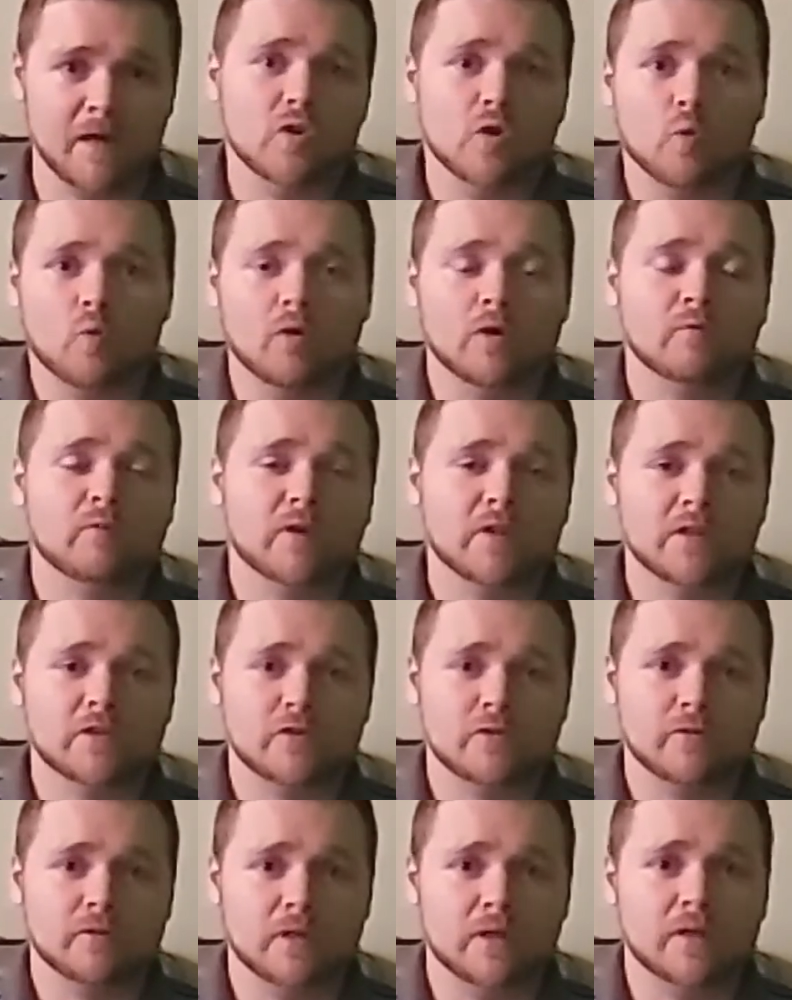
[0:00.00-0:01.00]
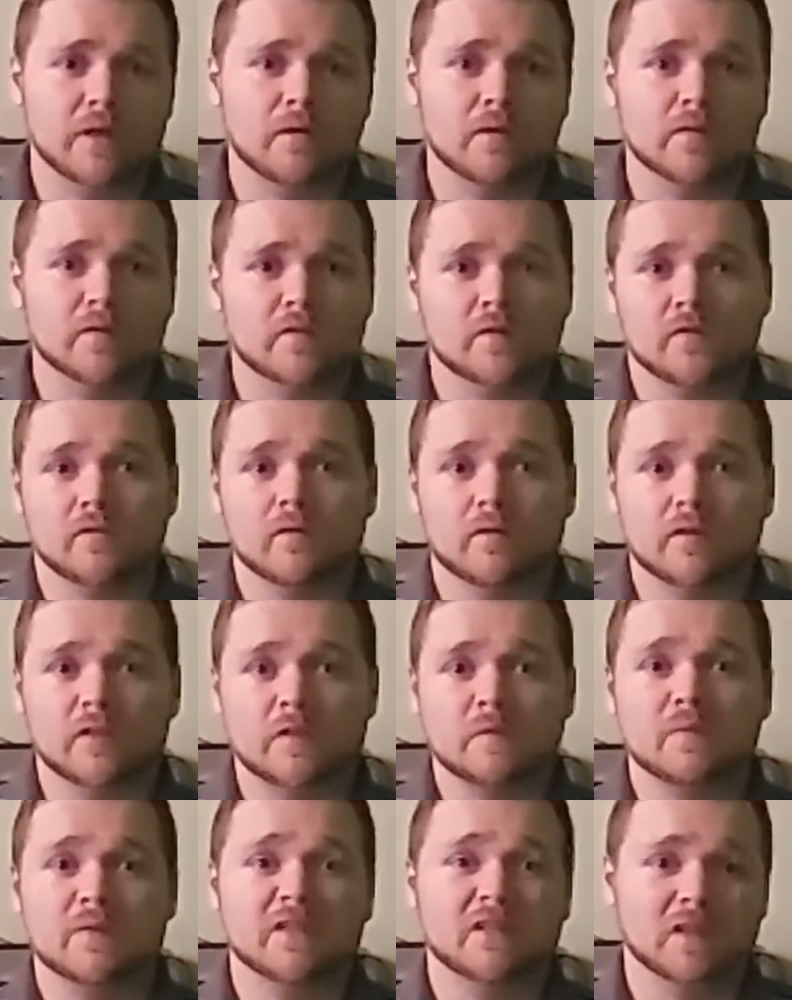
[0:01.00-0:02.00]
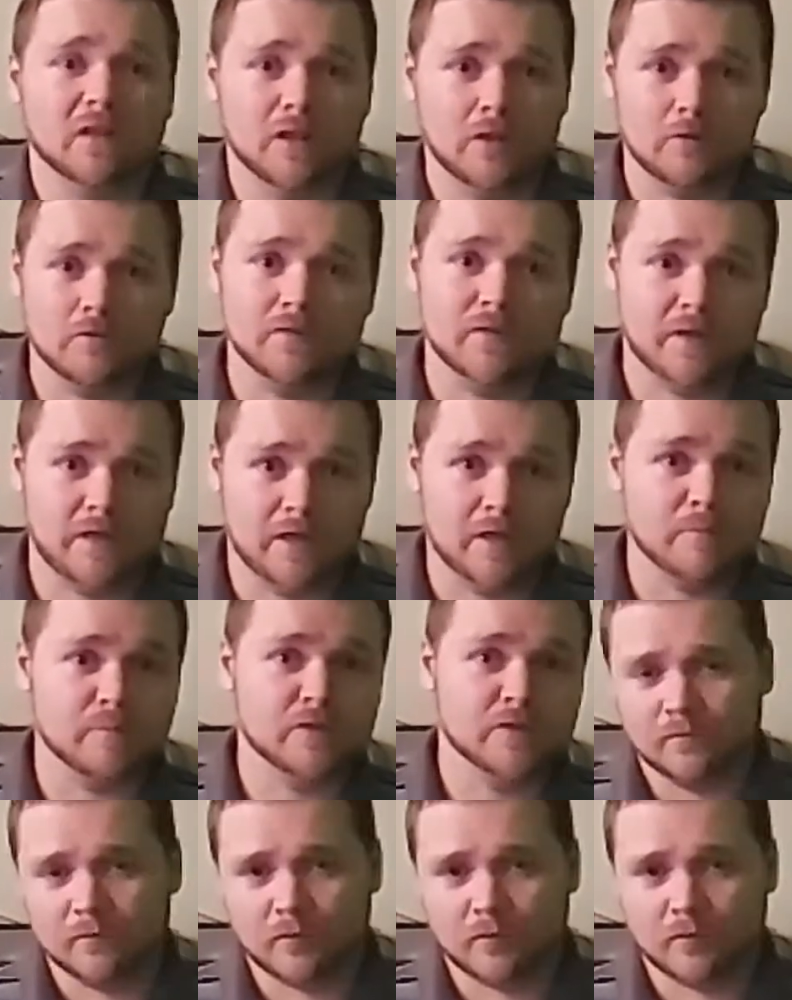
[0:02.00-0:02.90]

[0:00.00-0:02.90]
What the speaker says: The one way that you're going to notice is going to be load times.